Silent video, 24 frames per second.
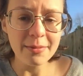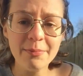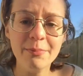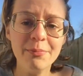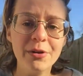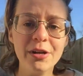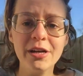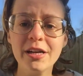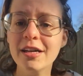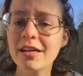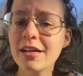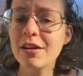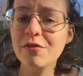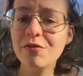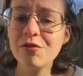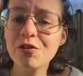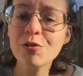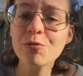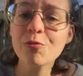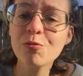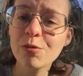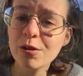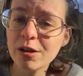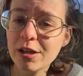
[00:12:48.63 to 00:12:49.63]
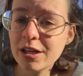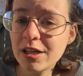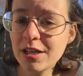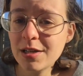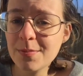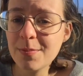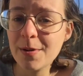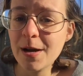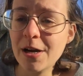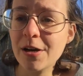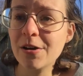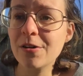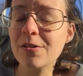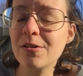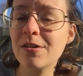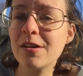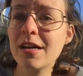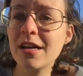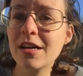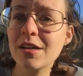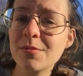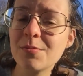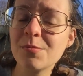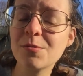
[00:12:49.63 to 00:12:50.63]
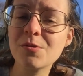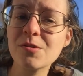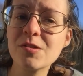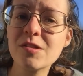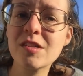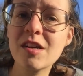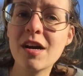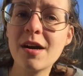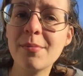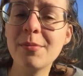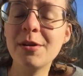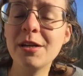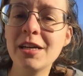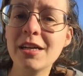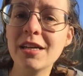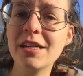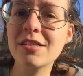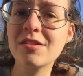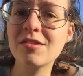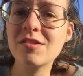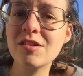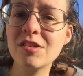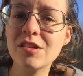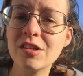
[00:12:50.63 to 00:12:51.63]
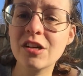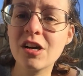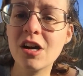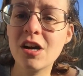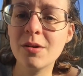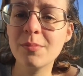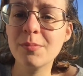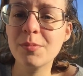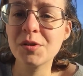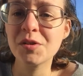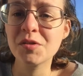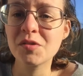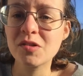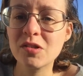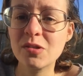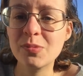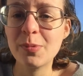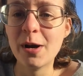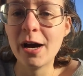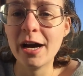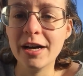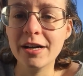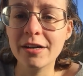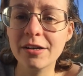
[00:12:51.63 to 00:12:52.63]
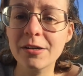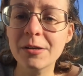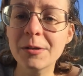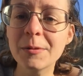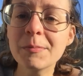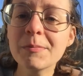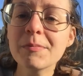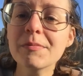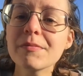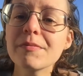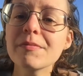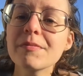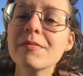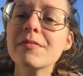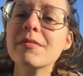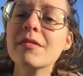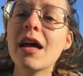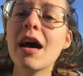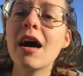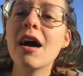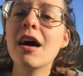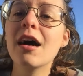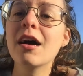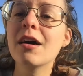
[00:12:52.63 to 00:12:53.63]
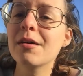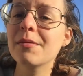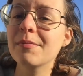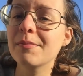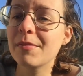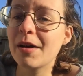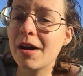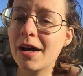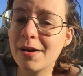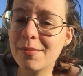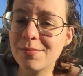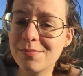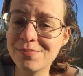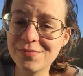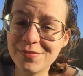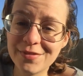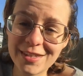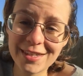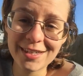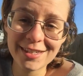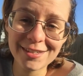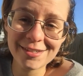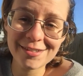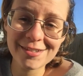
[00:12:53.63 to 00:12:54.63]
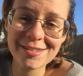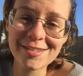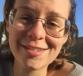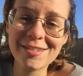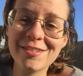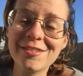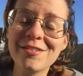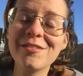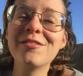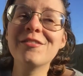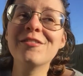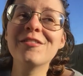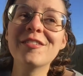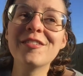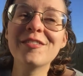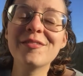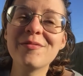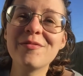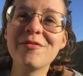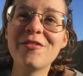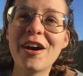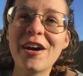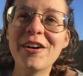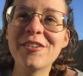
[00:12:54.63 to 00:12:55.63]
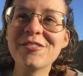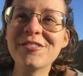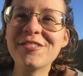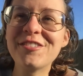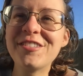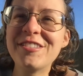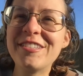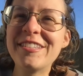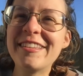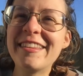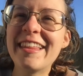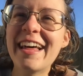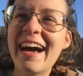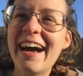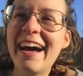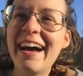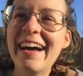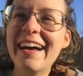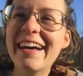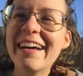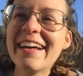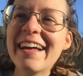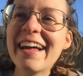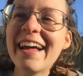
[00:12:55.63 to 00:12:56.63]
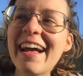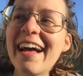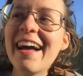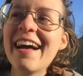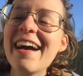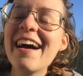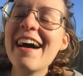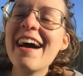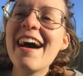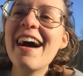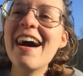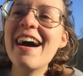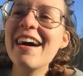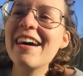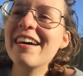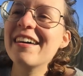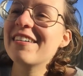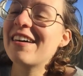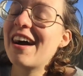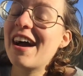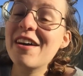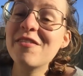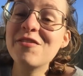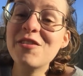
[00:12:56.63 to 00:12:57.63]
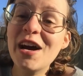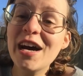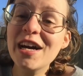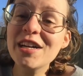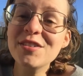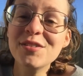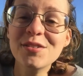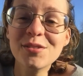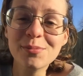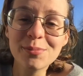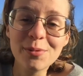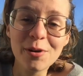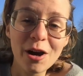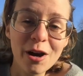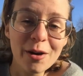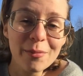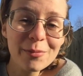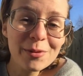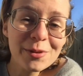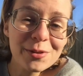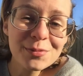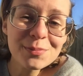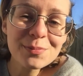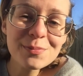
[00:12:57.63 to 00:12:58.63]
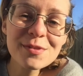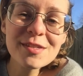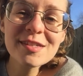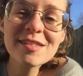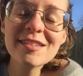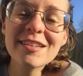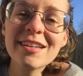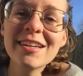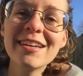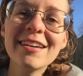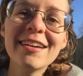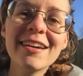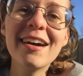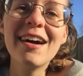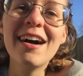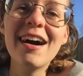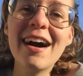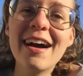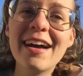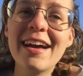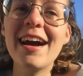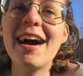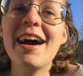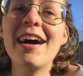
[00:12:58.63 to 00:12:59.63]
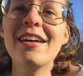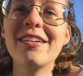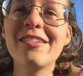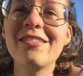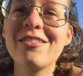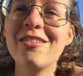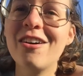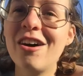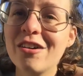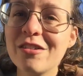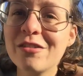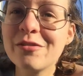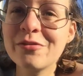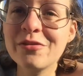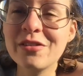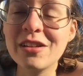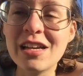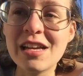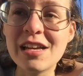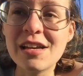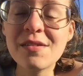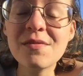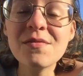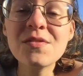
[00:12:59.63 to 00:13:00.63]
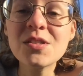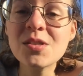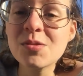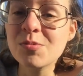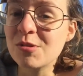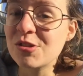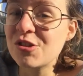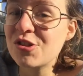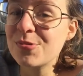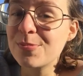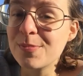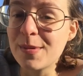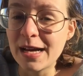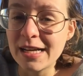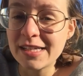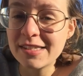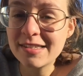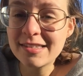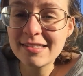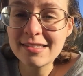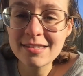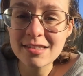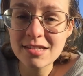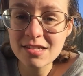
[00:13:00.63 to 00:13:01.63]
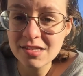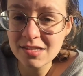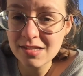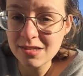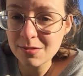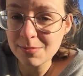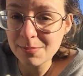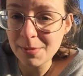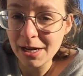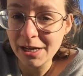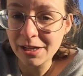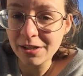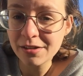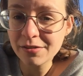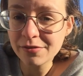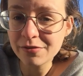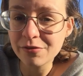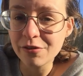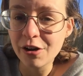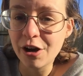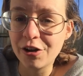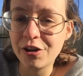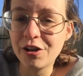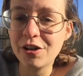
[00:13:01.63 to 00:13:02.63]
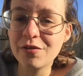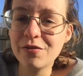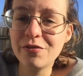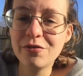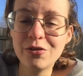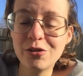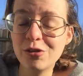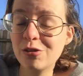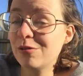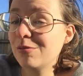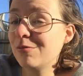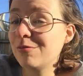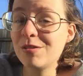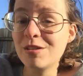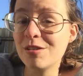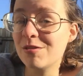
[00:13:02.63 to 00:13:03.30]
But if you're worried about animals coming into your compost pile, I'm here to vouch that I've had no problems. I add a lot of leaves, which masks the smell of rotting food.